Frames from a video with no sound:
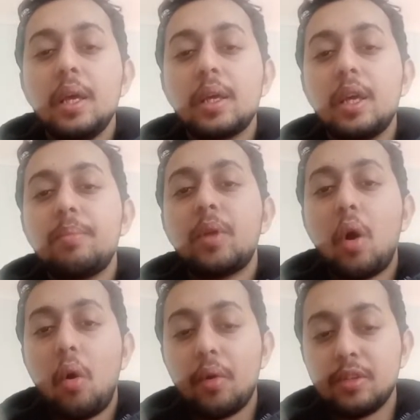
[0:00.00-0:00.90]
Keep the
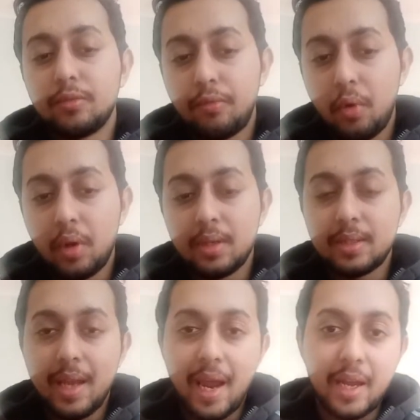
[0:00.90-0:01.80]
audience focused
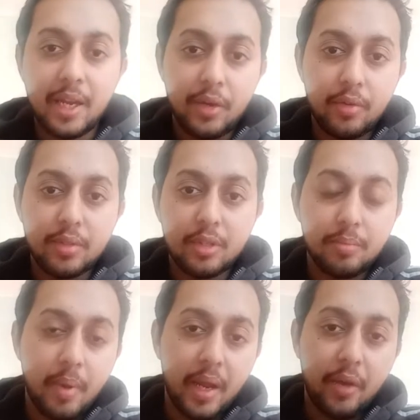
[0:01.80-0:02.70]
and interested
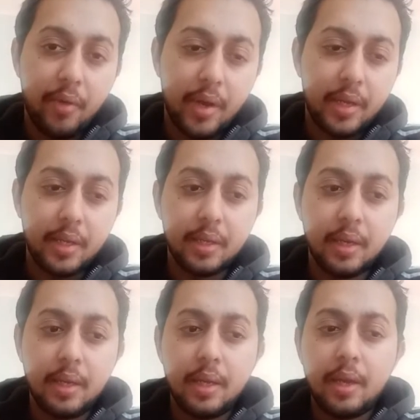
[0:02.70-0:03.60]
by creating
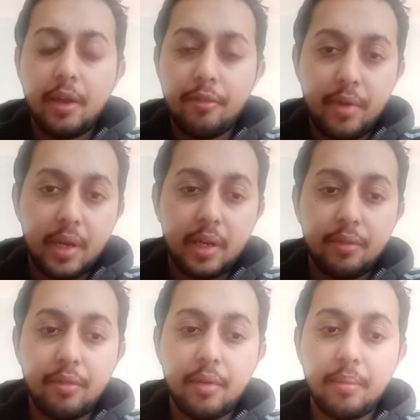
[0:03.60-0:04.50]
effective
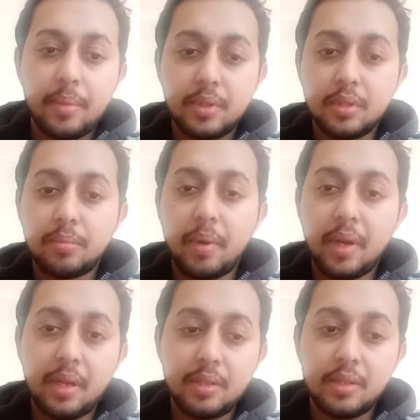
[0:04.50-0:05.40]
business
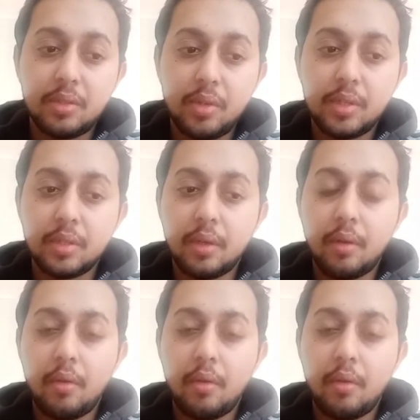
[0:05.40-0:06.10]
presentation.